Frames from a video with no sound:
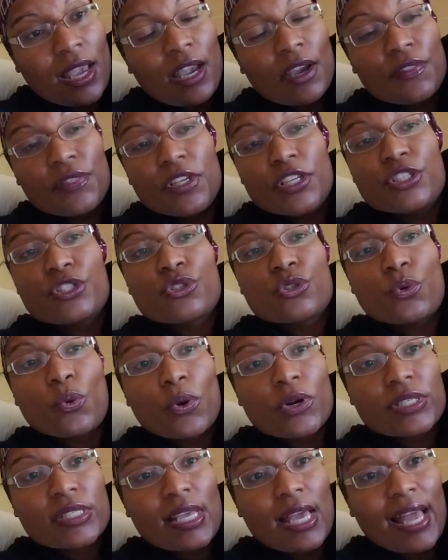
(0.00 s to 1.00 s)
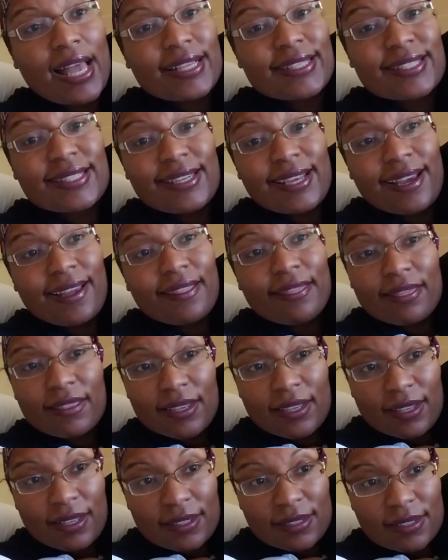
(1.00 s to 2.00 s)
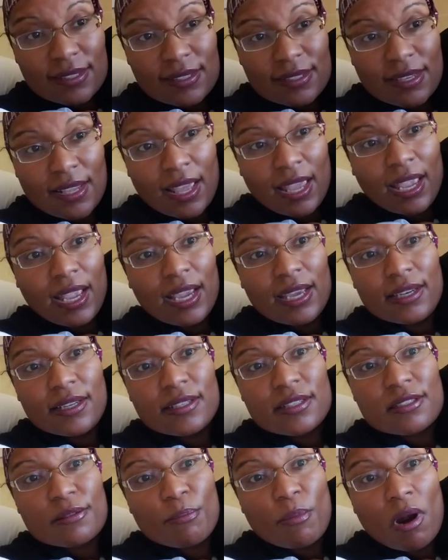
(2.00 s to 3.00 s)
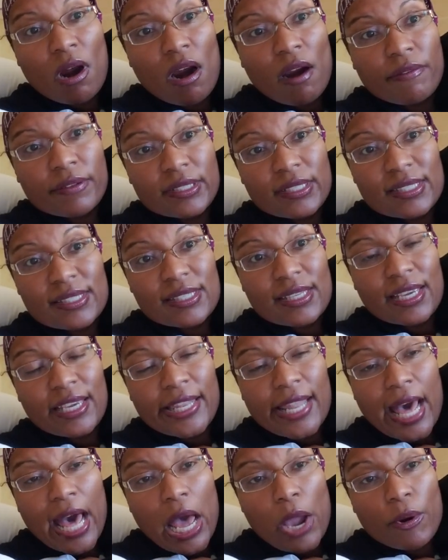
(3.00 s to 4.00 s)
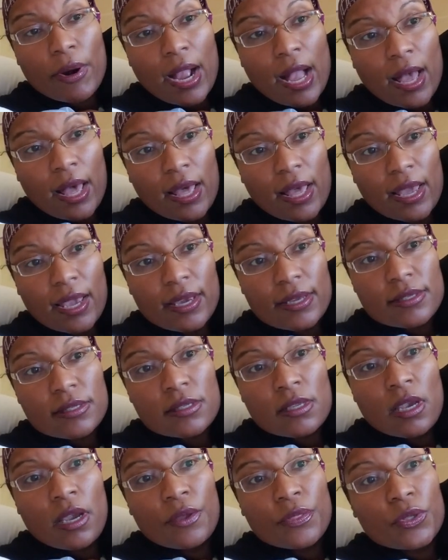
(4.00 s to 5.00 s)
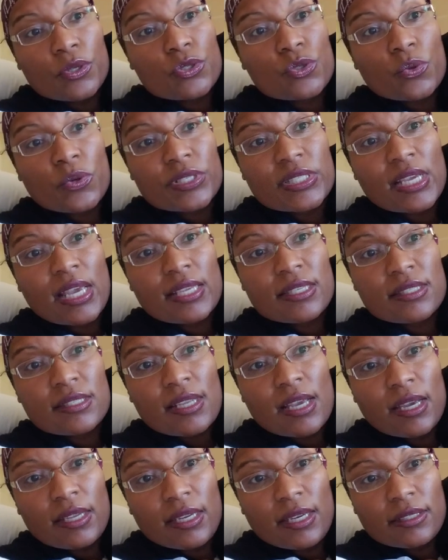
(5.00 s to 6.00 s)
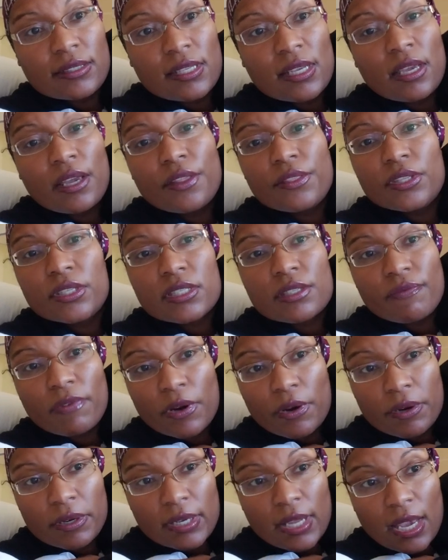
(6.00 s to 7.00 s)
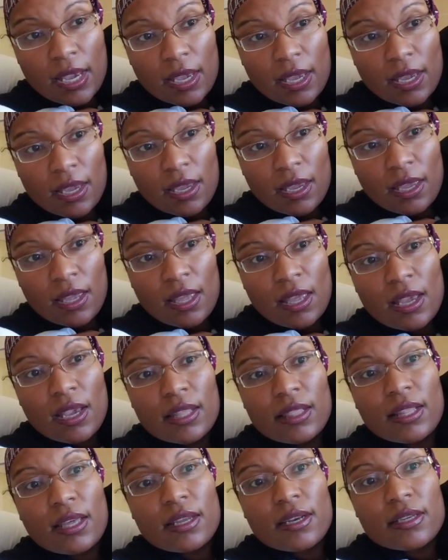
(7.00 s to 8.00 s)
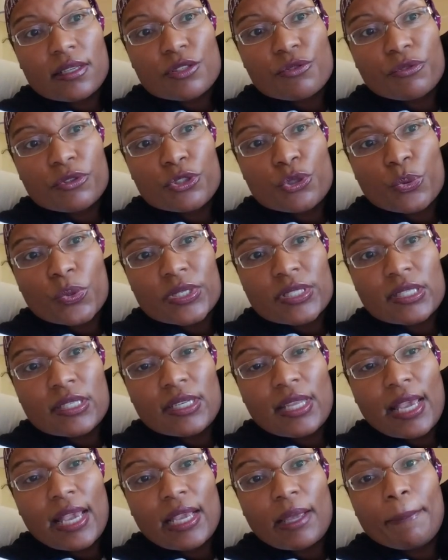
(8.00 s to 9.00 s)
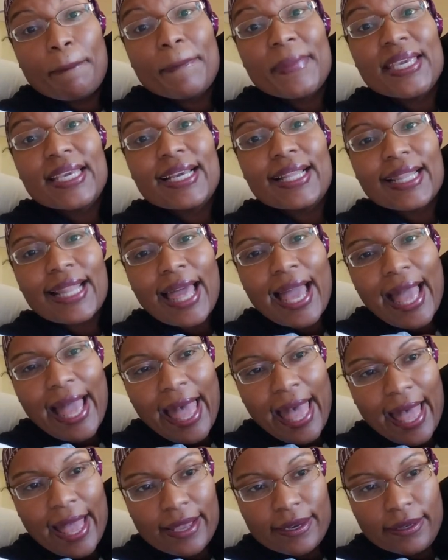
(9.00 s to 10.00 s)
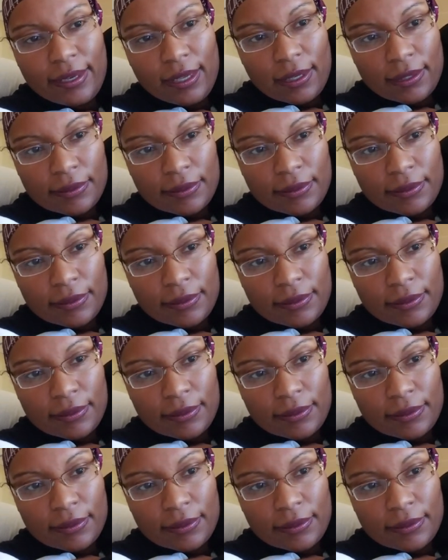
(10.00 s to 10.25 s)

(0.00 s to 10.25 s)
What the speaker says: The source has done this, and it is marvelous in our eyes. The source has done it this very day. Let us rejoice today and be glad."